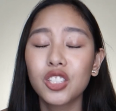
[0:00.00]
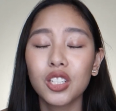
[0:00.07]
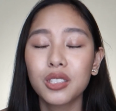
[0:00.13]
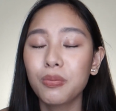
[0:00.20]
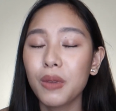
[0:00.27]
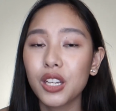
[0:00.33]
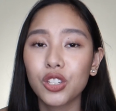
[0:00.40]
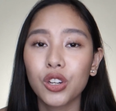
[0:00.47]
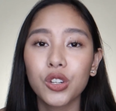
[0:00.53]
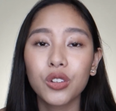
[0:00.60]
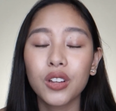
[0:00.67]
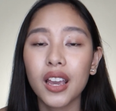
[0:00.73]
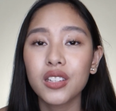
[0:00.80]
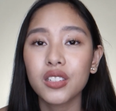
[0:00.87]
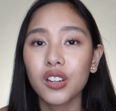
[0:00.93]
Just make sure
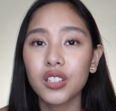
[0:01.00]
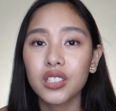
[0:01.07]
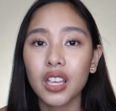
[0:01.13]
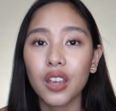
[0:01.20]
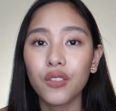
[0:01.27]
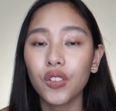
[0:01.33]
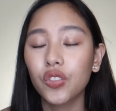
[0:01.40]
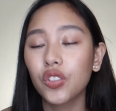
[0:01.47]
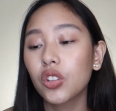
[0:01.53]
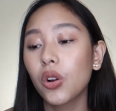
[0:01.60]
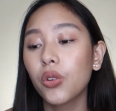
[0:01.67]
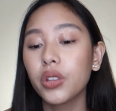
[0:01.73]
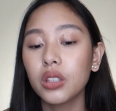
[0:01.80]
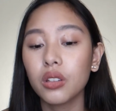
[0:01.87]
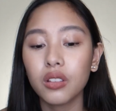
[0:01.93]
you guys are safe if you
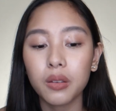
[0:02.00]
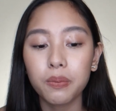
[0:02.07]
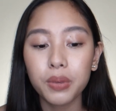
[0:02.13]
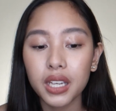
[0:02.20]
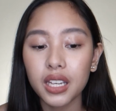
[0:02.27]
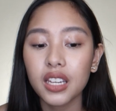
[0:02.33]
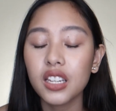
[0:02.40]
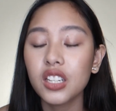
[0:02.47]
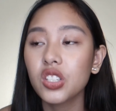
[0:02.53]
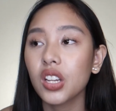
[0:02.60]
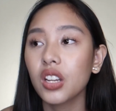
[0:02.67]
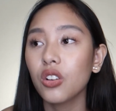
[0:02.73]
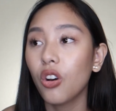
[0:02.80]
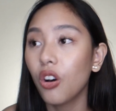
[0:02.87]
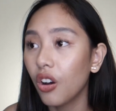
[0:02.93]
go into the beach
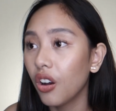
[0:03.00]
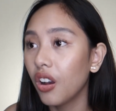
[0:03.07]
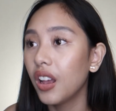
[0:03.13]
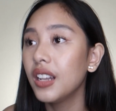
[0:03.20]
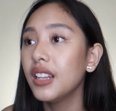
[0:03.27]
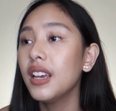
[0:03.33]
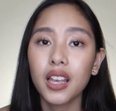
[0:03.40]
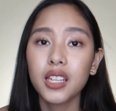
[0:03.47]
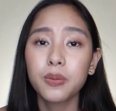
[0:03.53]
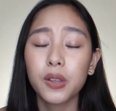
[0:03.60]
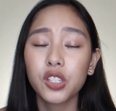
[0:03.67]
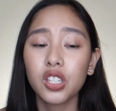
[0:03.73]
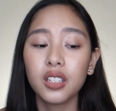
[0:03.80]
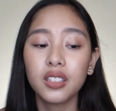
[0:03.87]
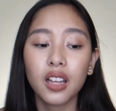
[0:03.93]
and all,
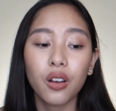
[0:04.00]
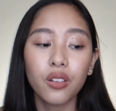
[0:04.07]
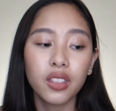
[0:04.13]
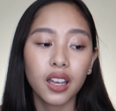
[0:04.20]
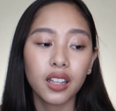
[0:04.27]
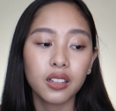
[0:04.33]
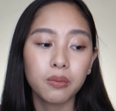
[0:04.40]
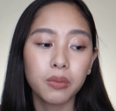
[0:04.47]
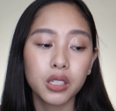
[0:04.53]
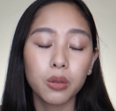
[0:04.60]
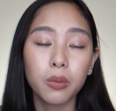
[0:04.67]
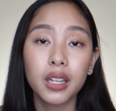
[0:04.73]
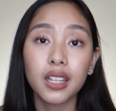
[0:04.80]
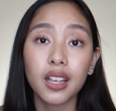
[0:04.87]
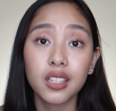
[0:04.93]
especially now that mas
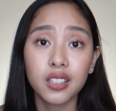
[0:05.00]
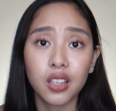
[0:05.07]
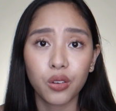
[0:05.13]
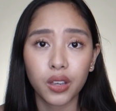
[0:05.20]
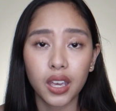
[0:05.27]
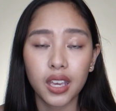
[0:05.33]
tumataas na yung